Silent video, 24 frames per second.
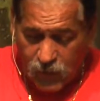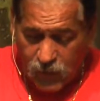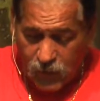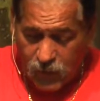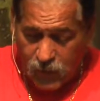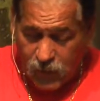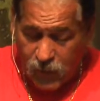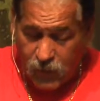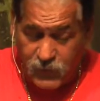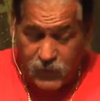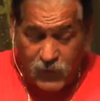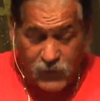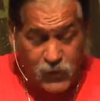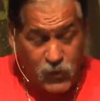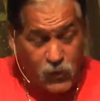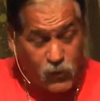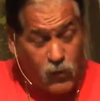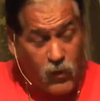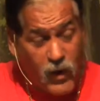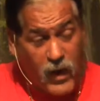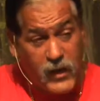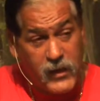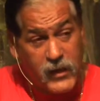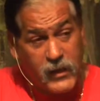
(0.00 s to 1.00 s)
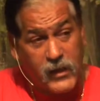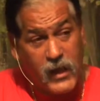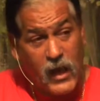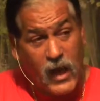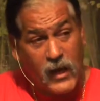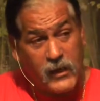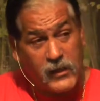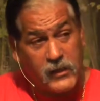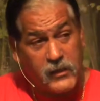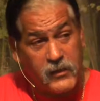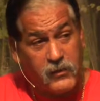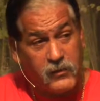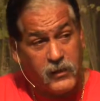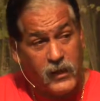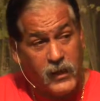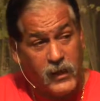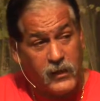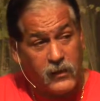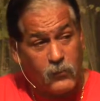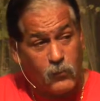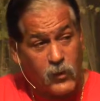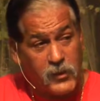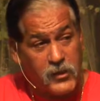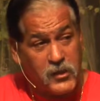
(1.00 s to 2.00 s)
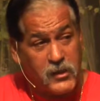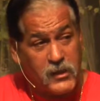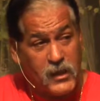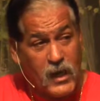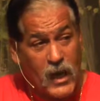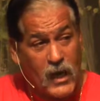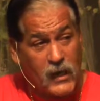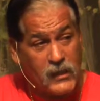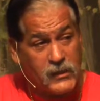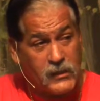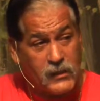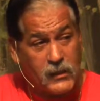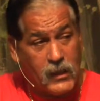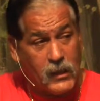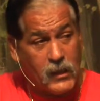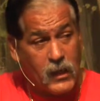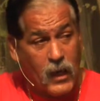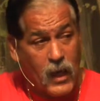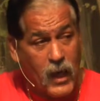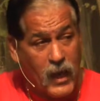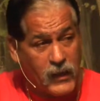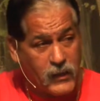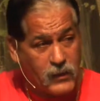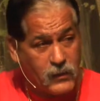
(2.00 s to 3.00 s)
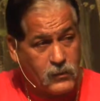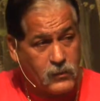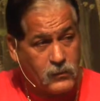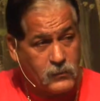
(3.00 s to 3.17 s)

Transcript: And then you're crying to God a year later what you caught you didn't like.